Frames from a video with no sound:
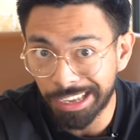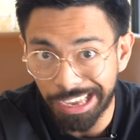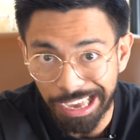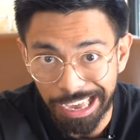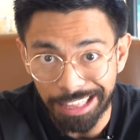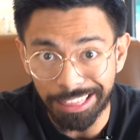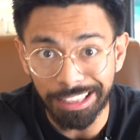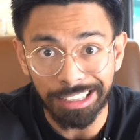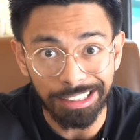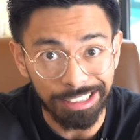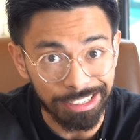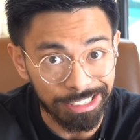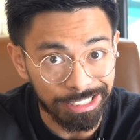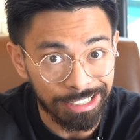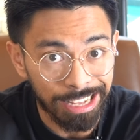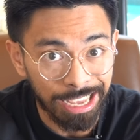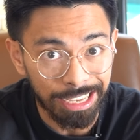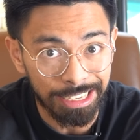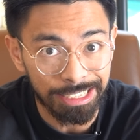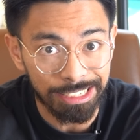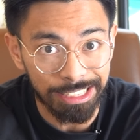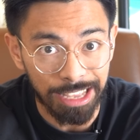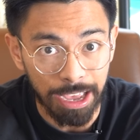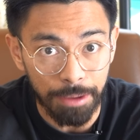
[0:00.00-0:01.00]
And then this
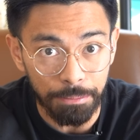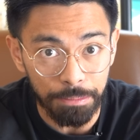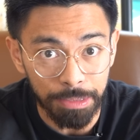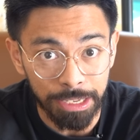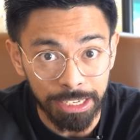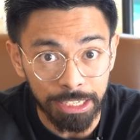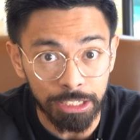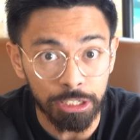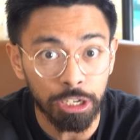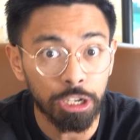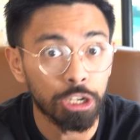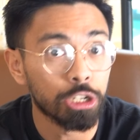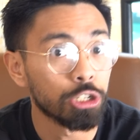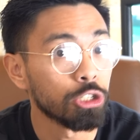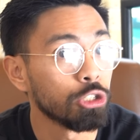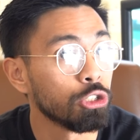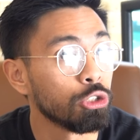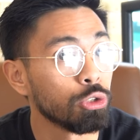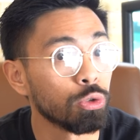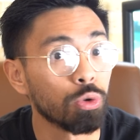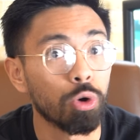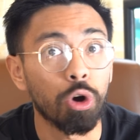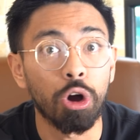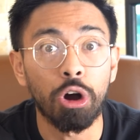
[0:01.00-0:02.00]
next step is
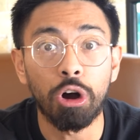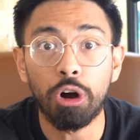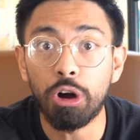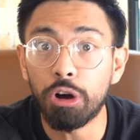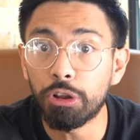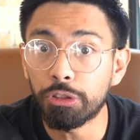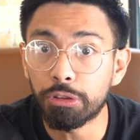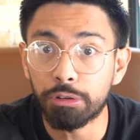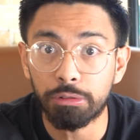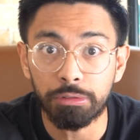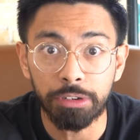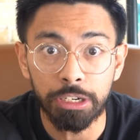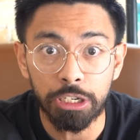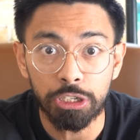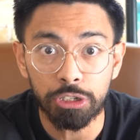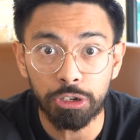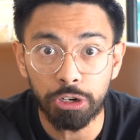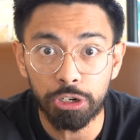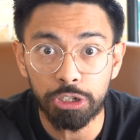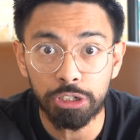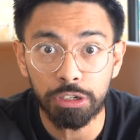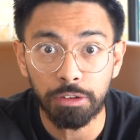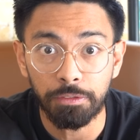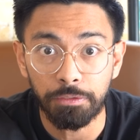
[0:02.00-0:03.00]
do all the
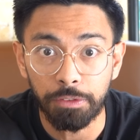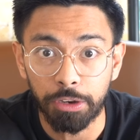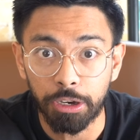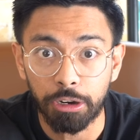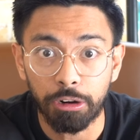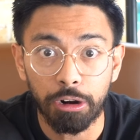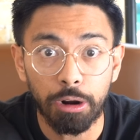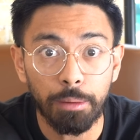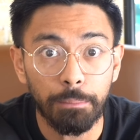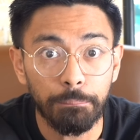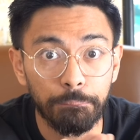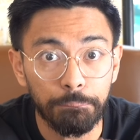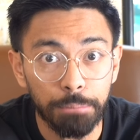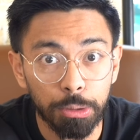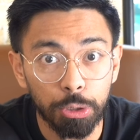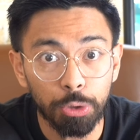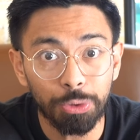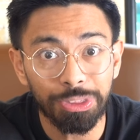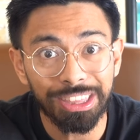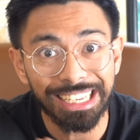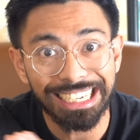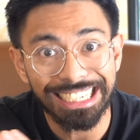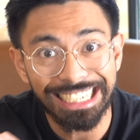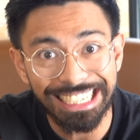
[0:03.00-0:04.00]
research to figure out
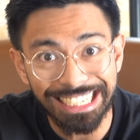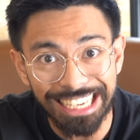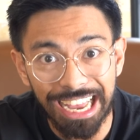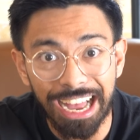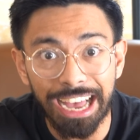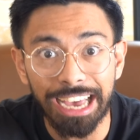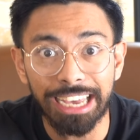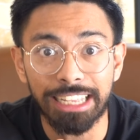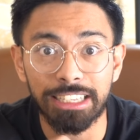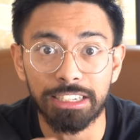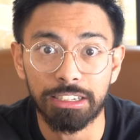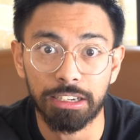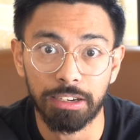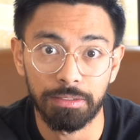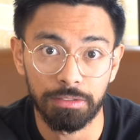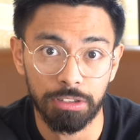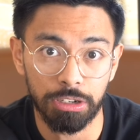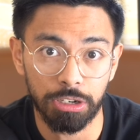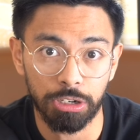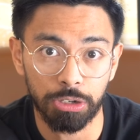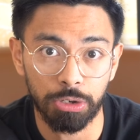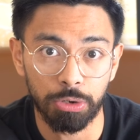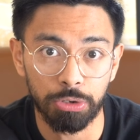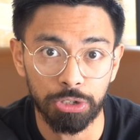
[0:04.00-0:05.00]
both sides of the
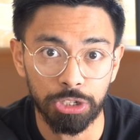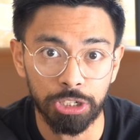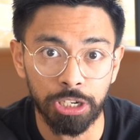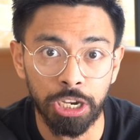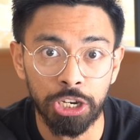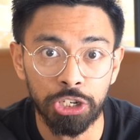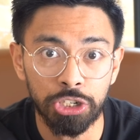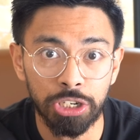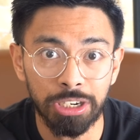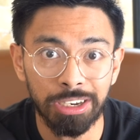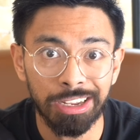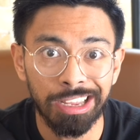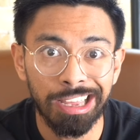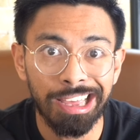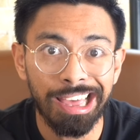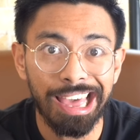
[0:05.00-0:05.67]
negotiation.